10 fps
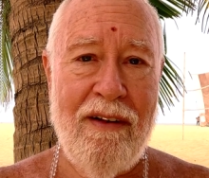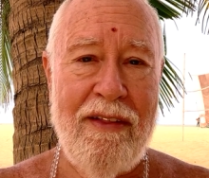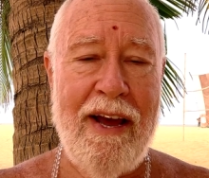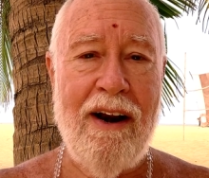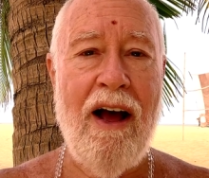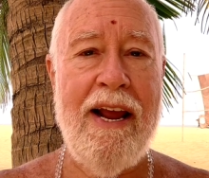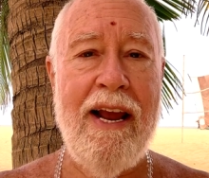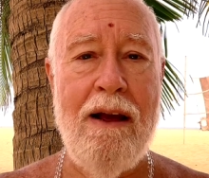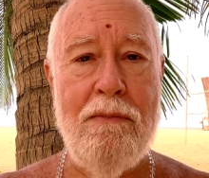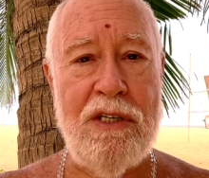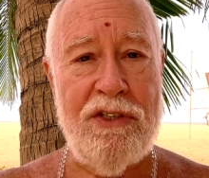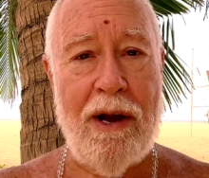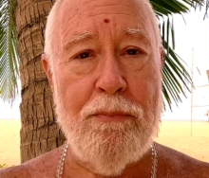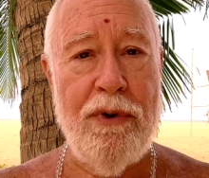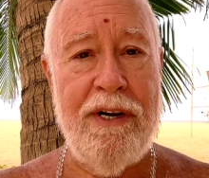that I am a
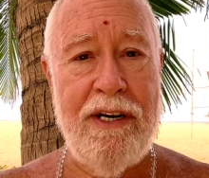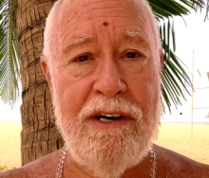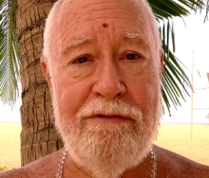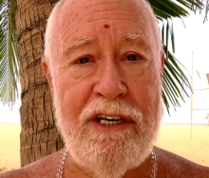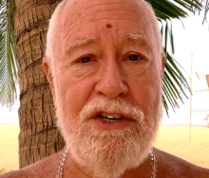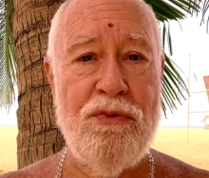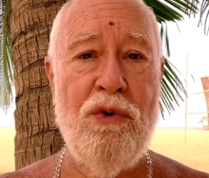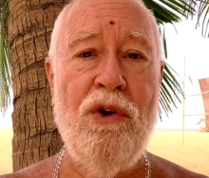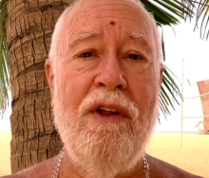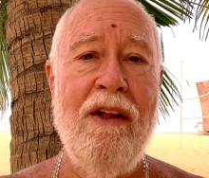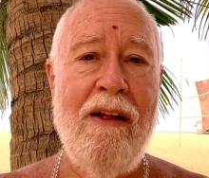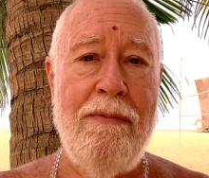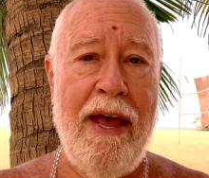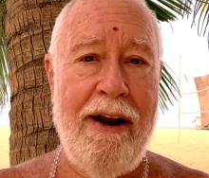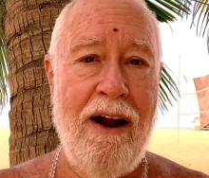separate individual,
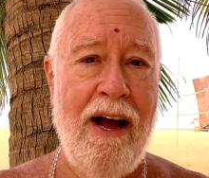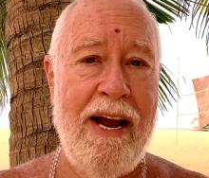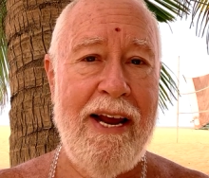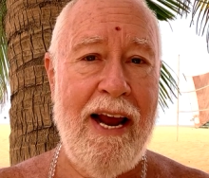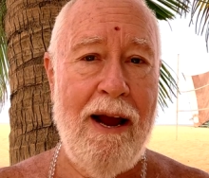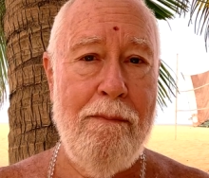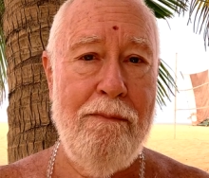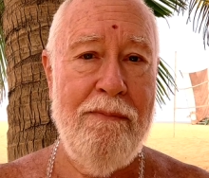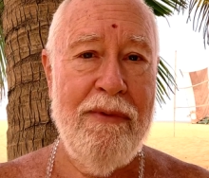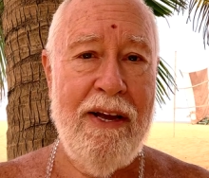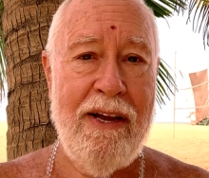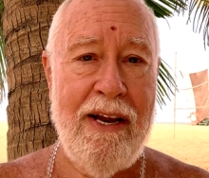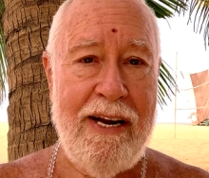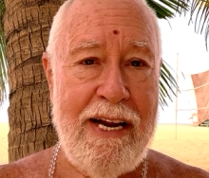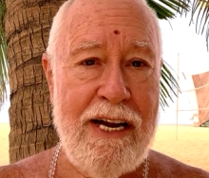that I am
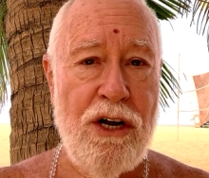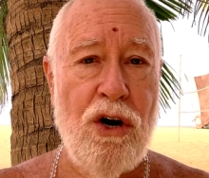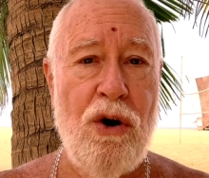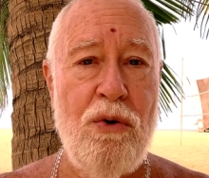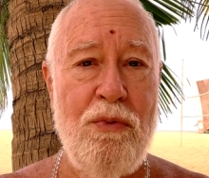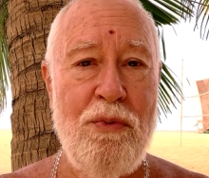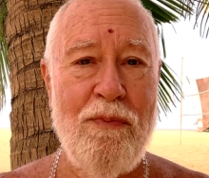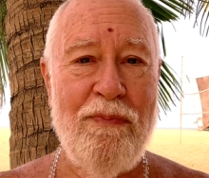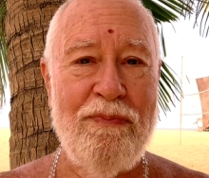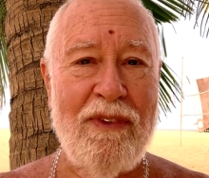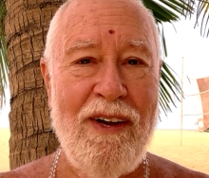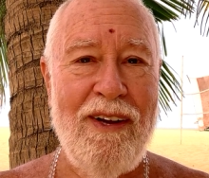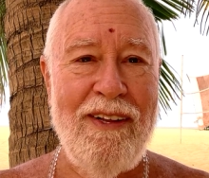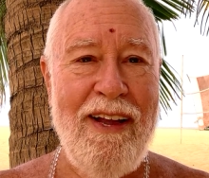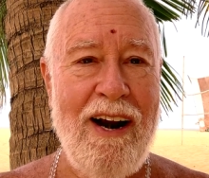an ego,
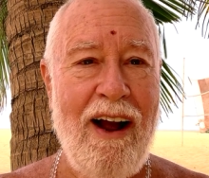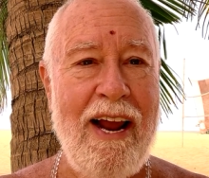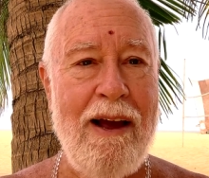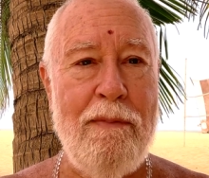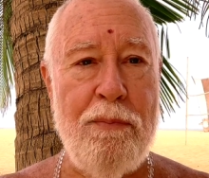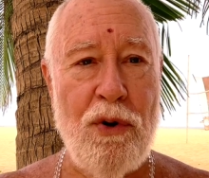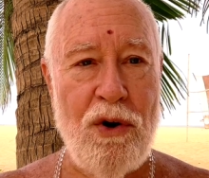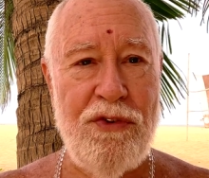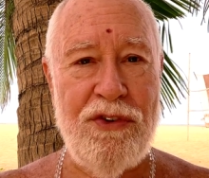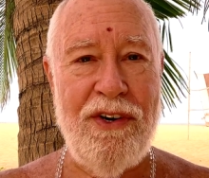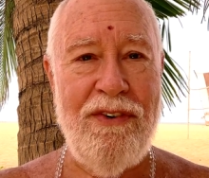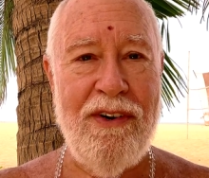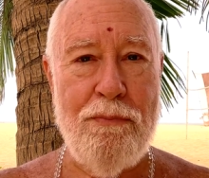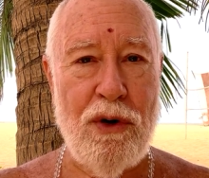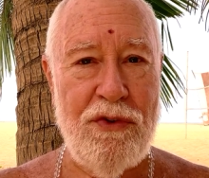that I am a person,
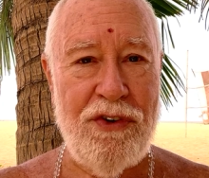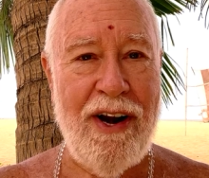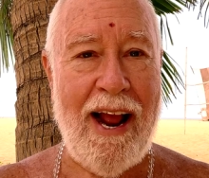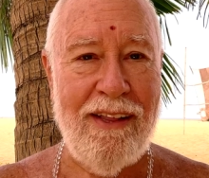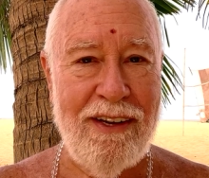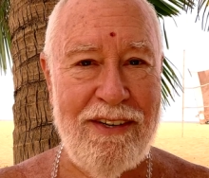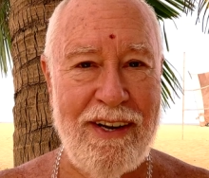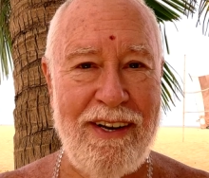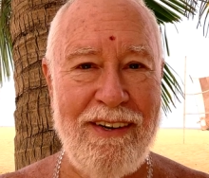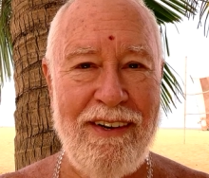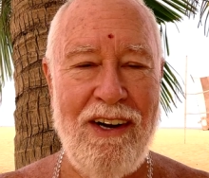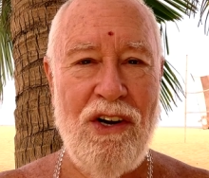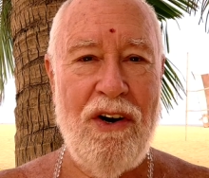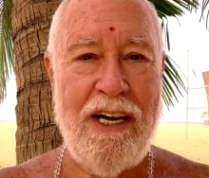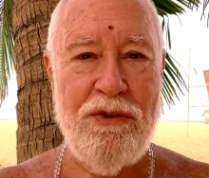a personality,
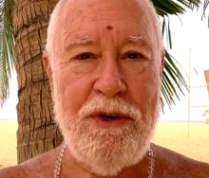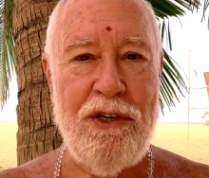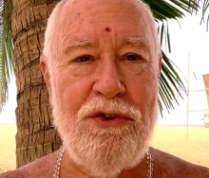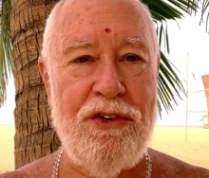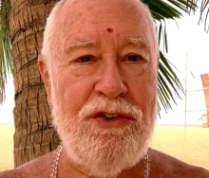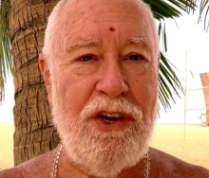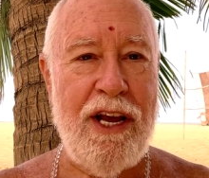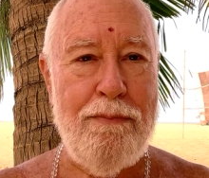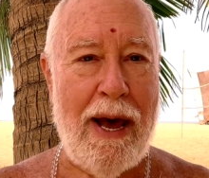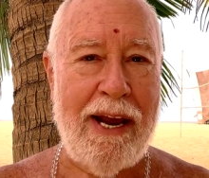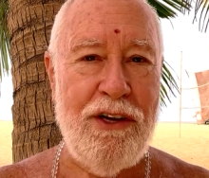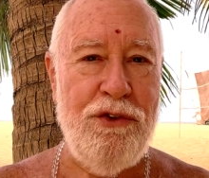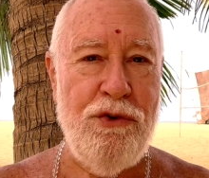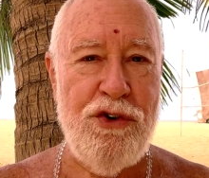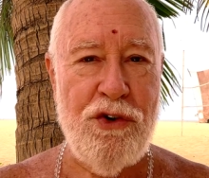as we used to say back in
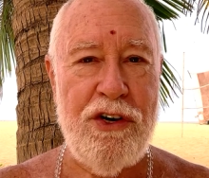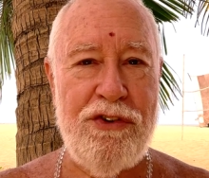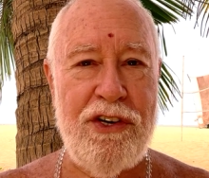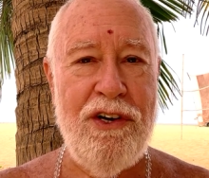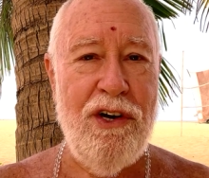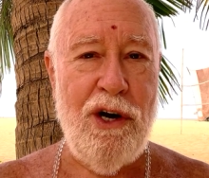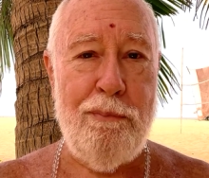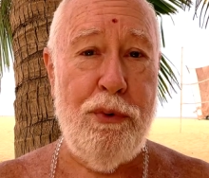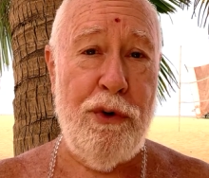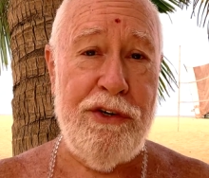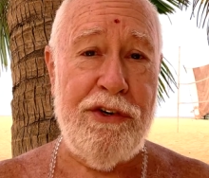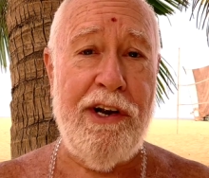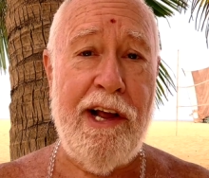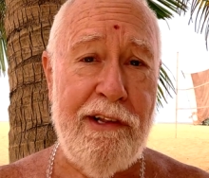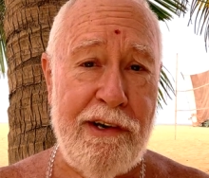New Jersey, a
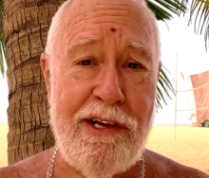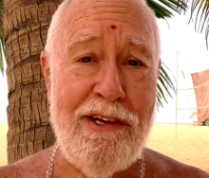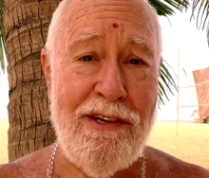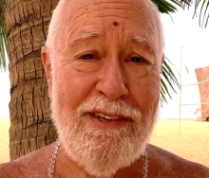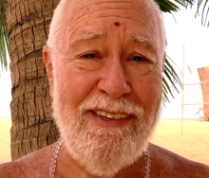poisonality.